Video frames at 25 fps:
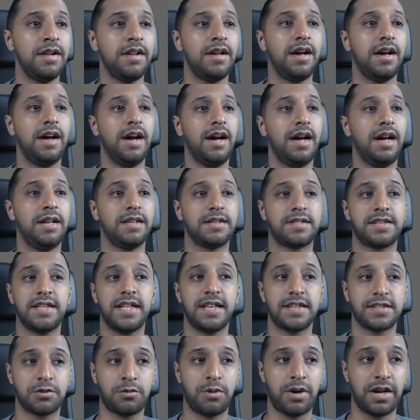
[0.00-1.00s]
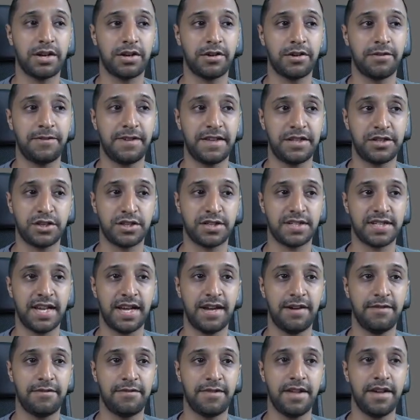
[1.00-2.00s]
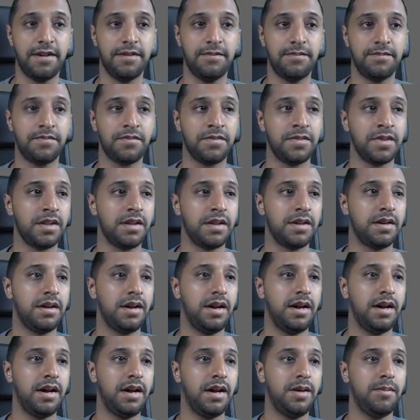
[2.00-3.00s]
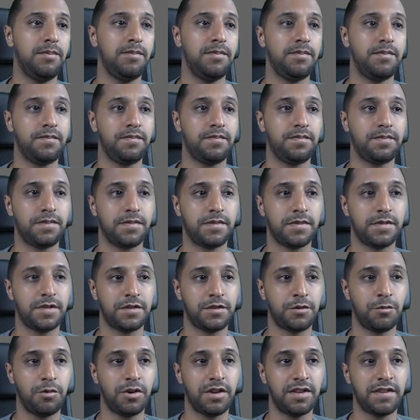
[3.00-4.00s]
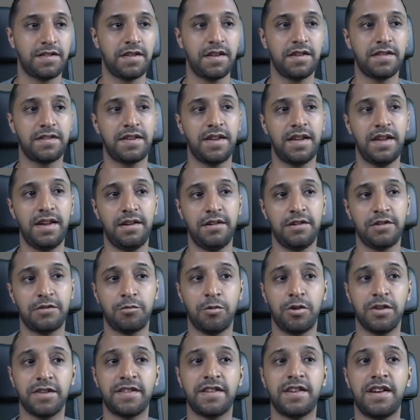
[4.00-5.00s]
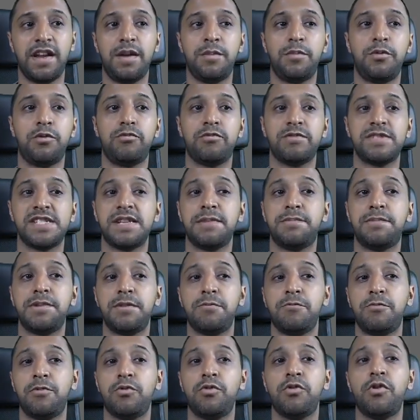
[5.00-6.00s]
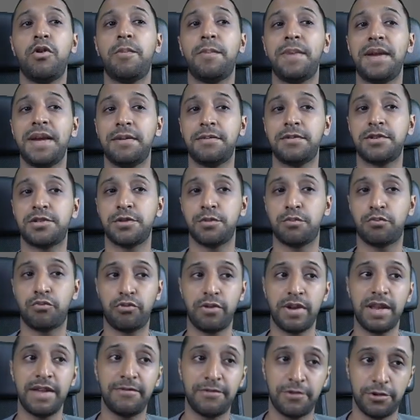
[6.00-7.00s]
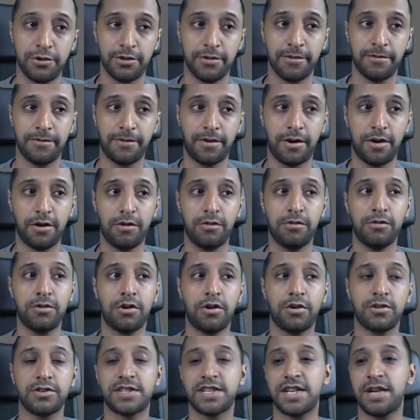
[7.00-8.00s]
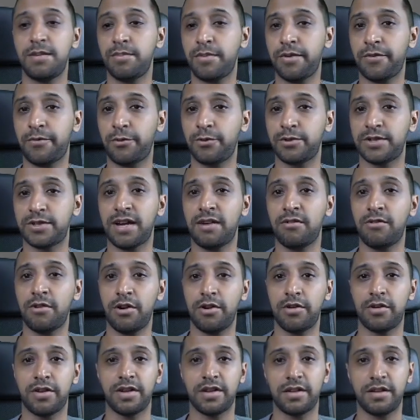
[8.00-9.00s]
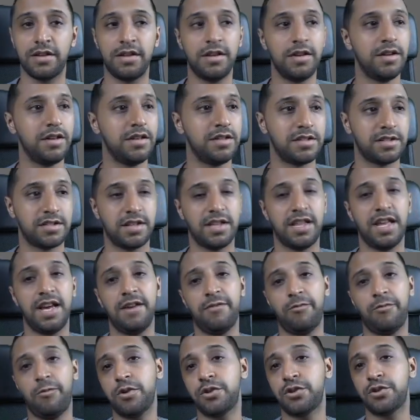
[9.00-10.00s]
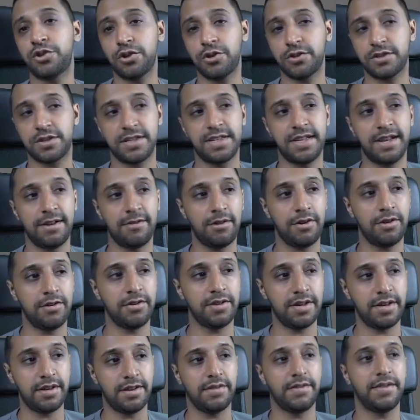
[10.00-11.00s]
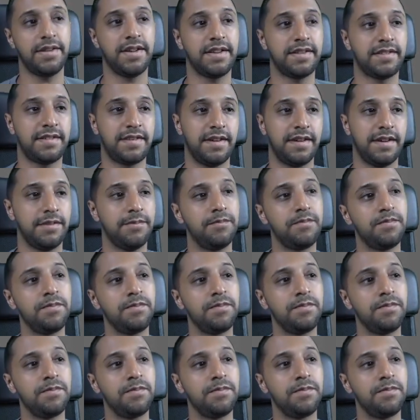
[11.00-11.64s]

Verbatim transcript: Uh, so that's quite a good feature to have there. Um, so what it says here is once enabled, recipient will not be able to preview the file content before downloading. So they have one shot to download it and that's it.